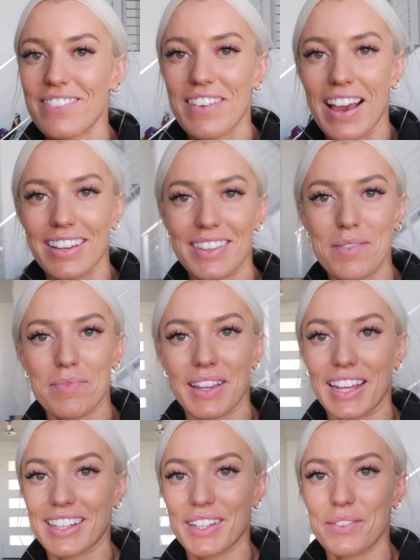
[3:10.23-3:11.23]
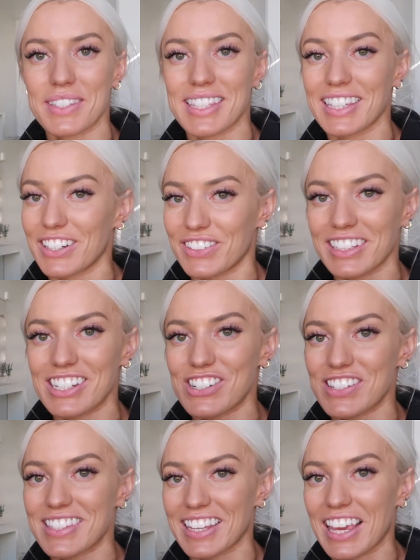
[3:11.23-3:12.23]
fact that Blakely was literally
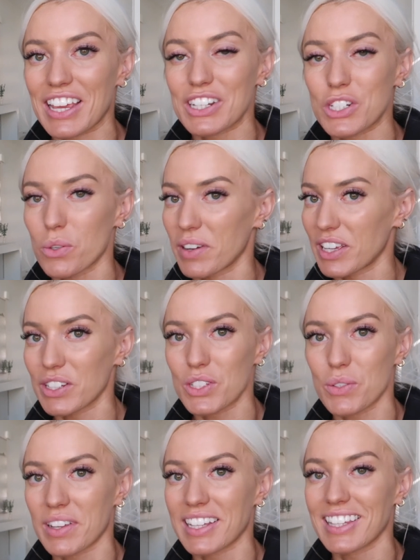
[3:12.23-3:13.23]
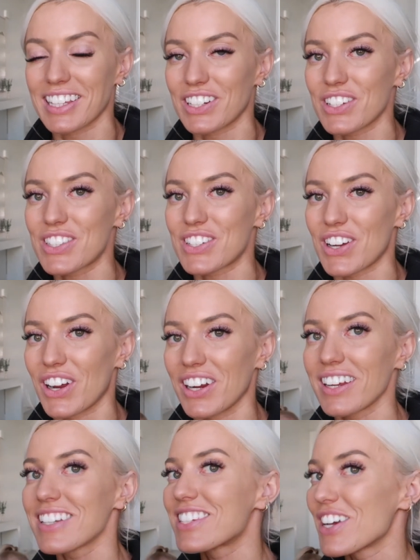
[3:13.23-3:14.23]
just singing Twinkle Twinkle Little
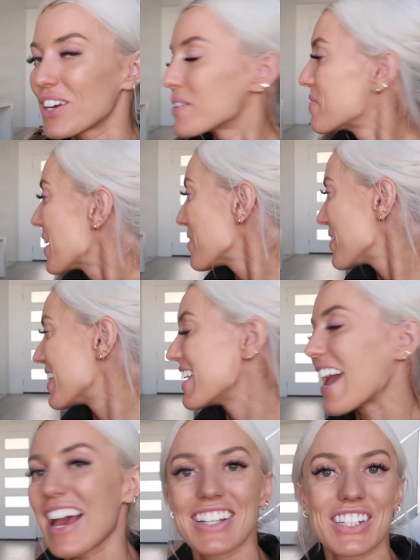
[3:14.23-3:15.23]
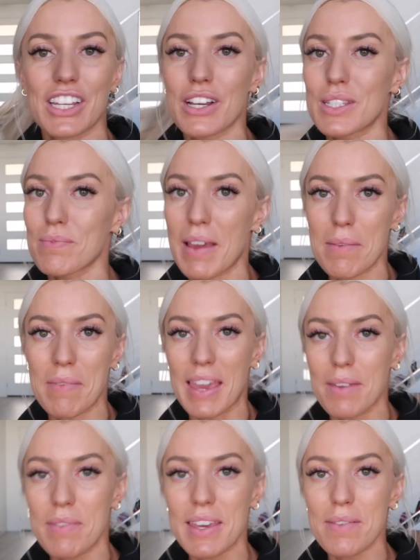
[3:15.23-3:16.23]
Star to her baby. Yeah, she goes, my
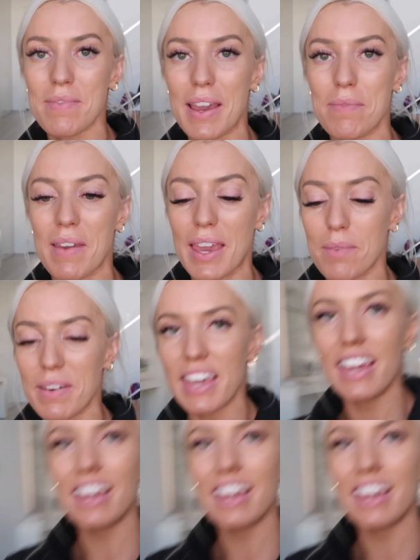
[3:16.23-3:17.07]
baby, my baby.